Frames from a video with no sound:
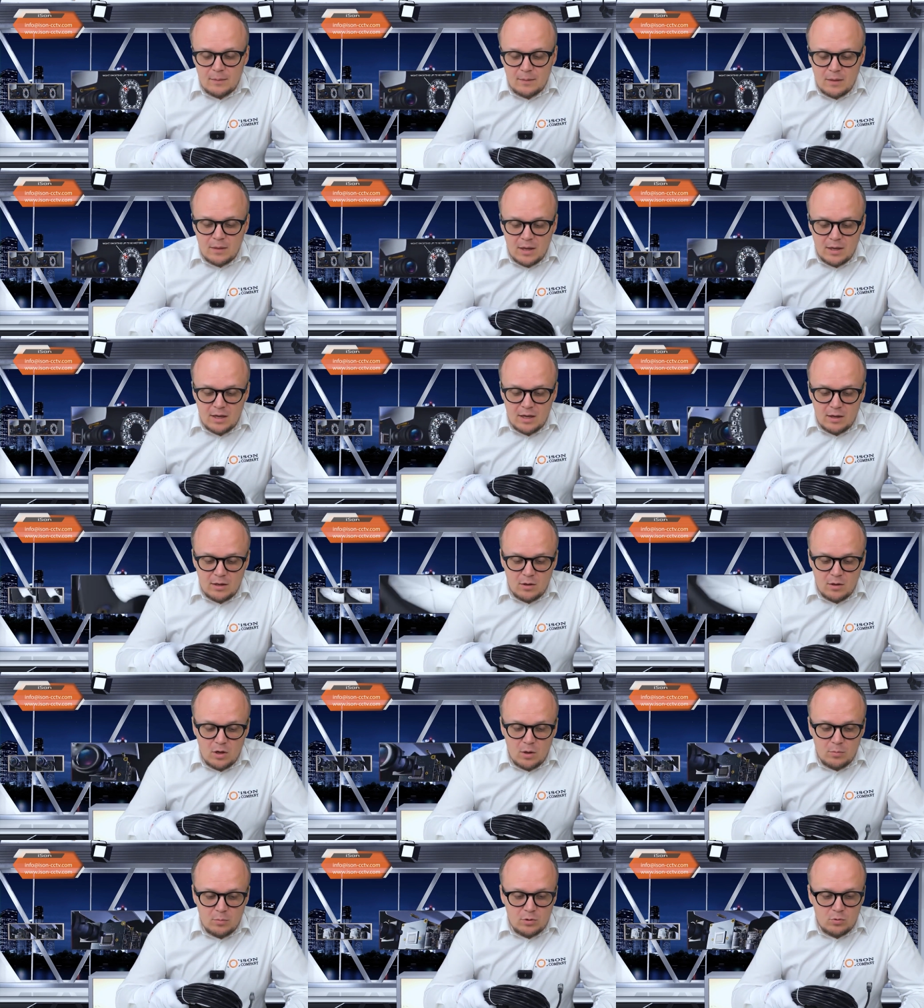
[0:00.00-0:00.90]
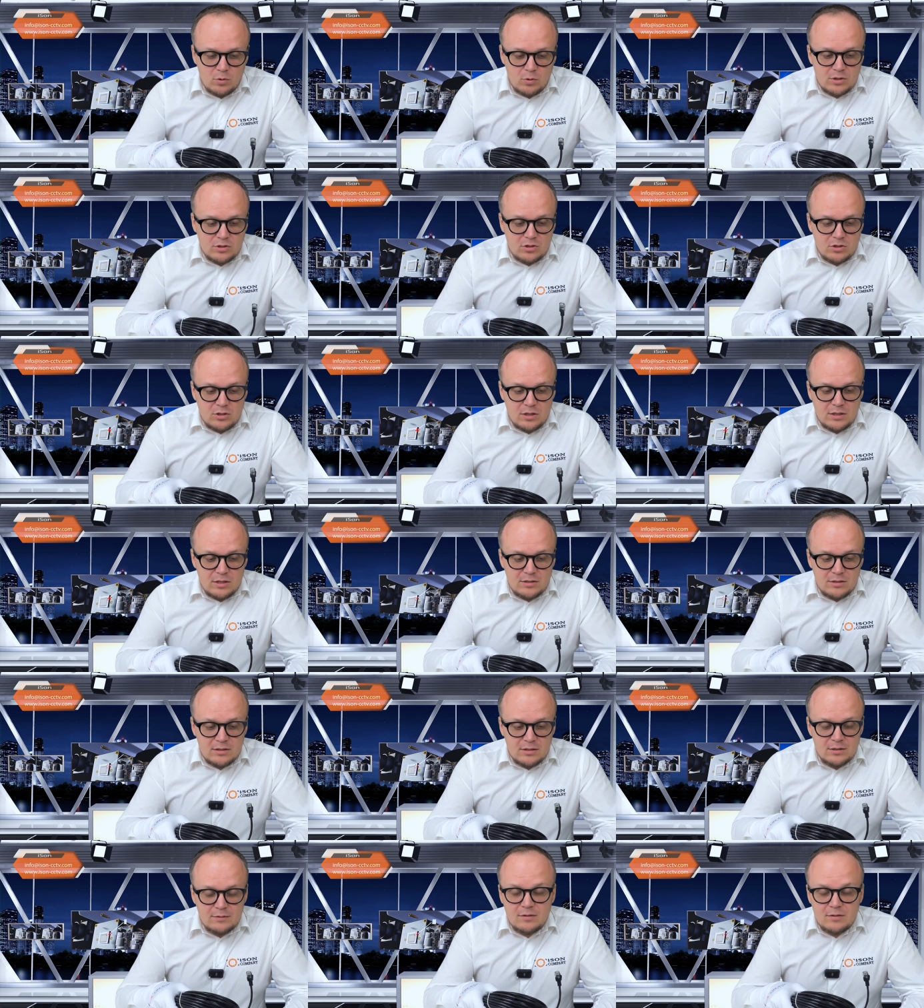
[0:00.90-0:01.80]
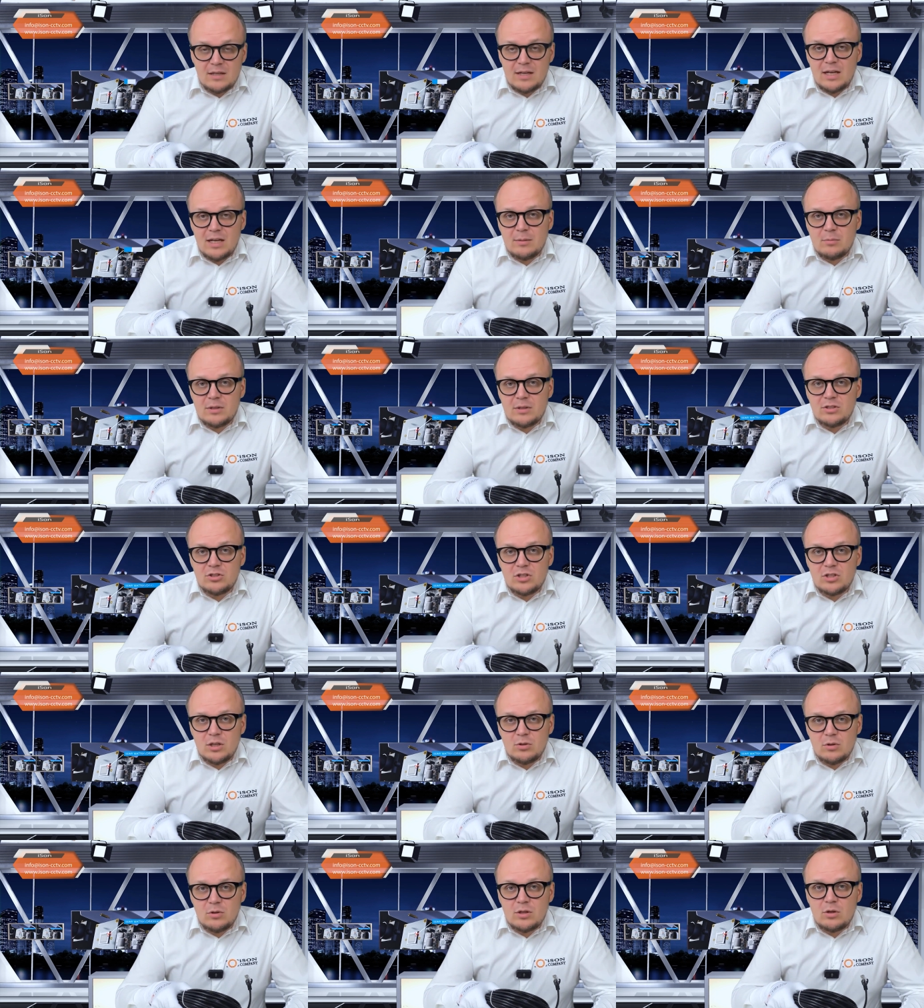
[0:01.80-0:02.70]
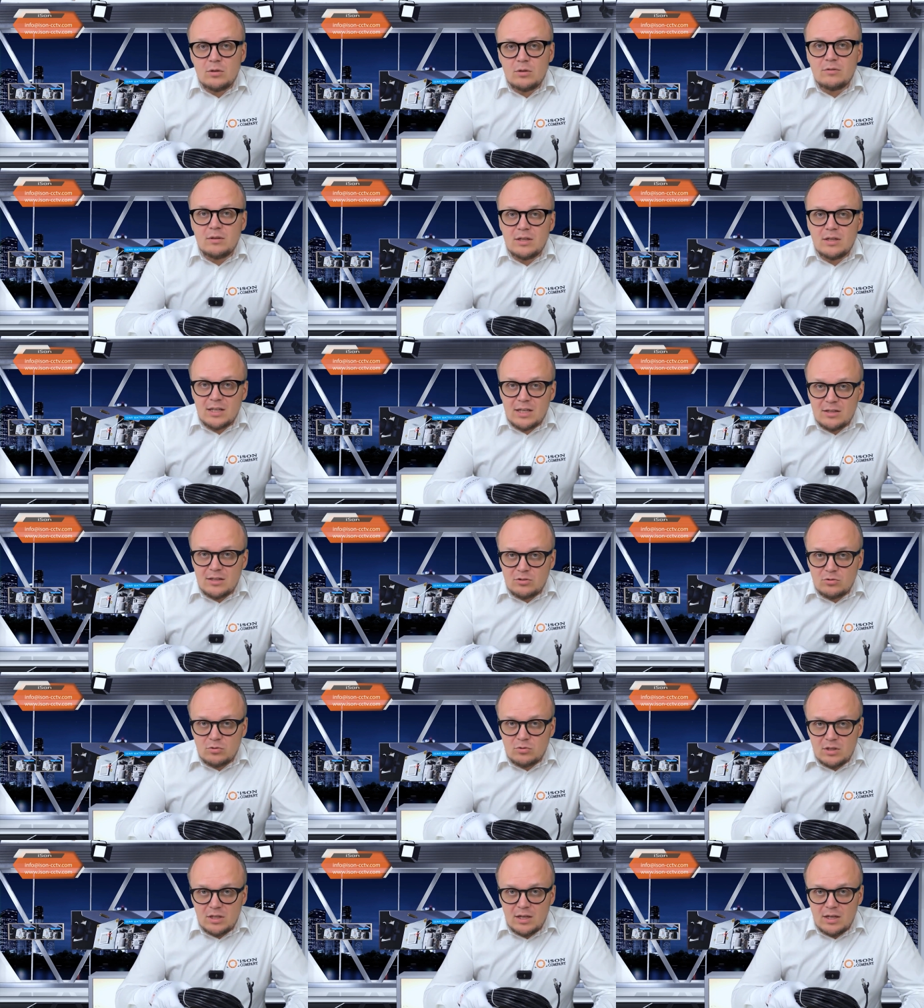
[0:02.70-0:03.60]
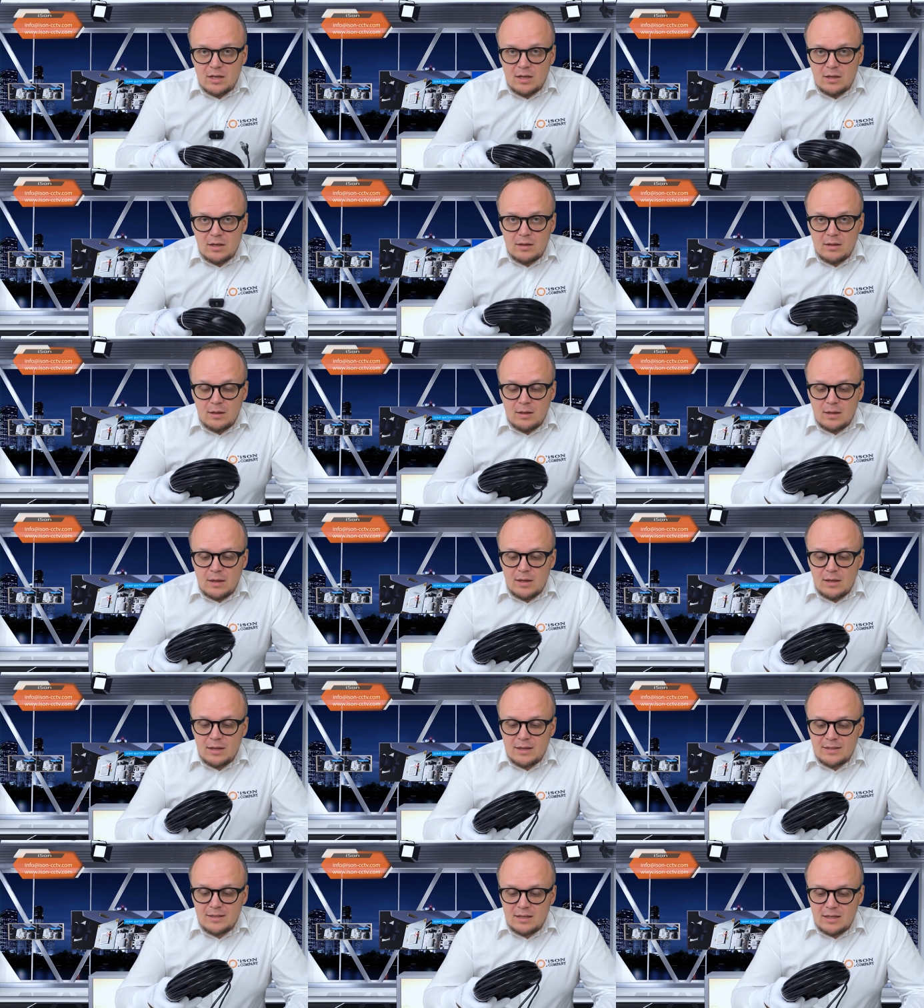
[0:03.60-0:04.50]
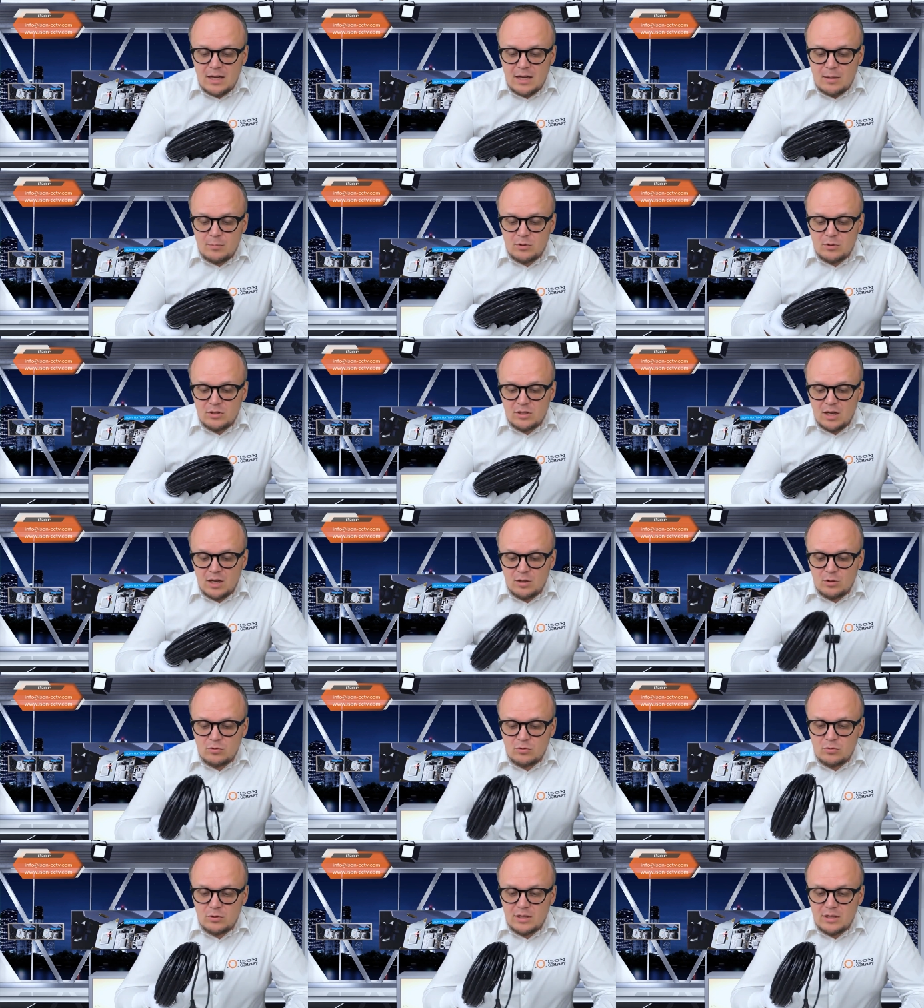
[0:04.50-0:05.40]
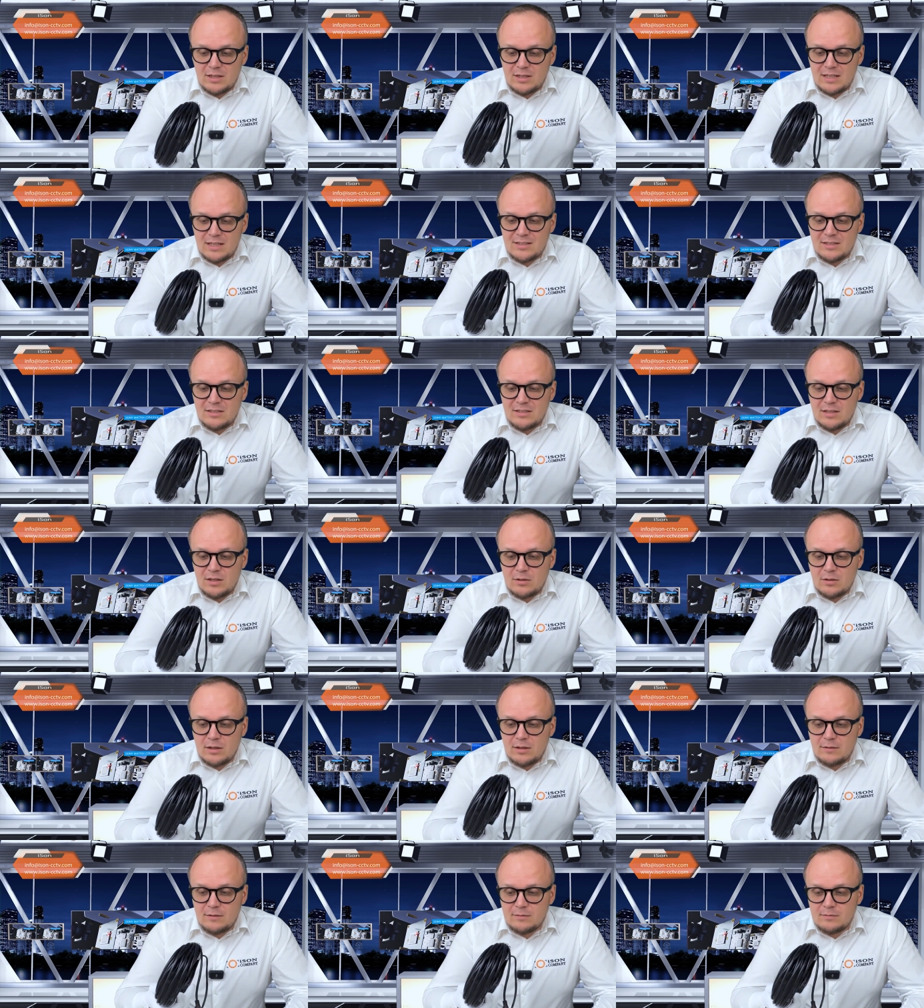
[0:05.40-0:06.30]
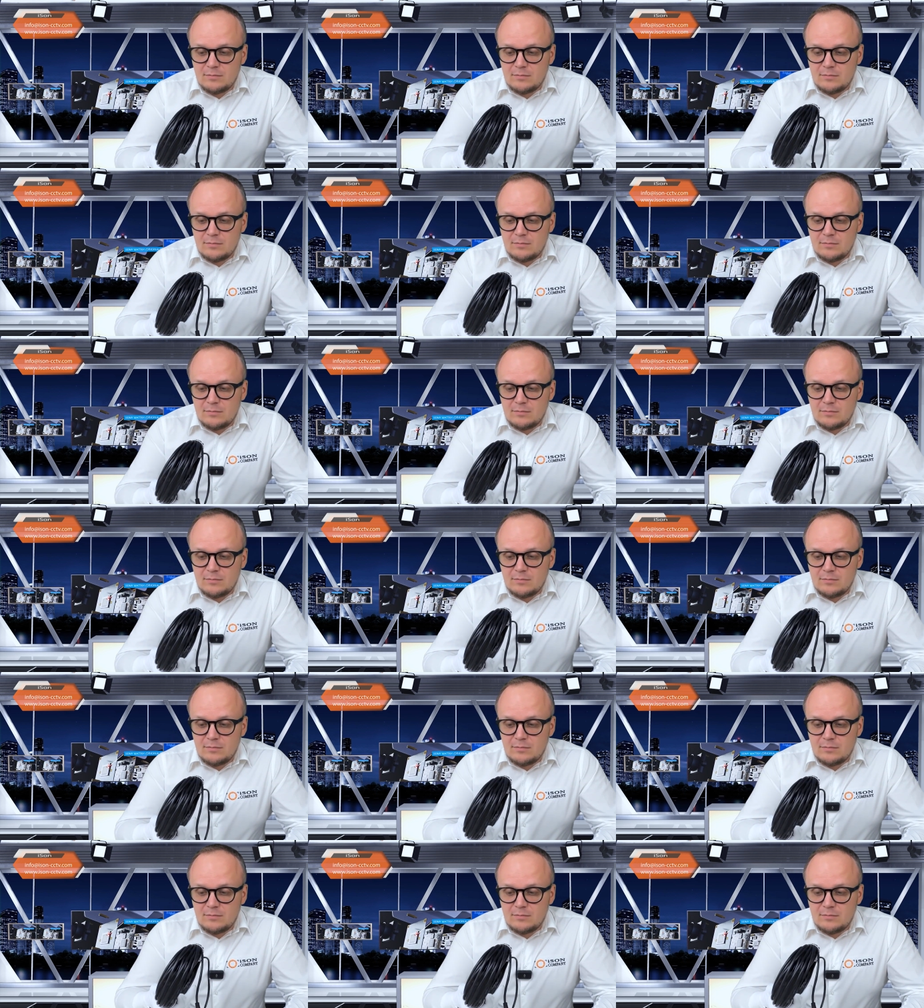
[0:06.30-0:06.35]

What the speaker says: Another common question is, if the cable is generally often laid through the air, is a cable channel really necessary?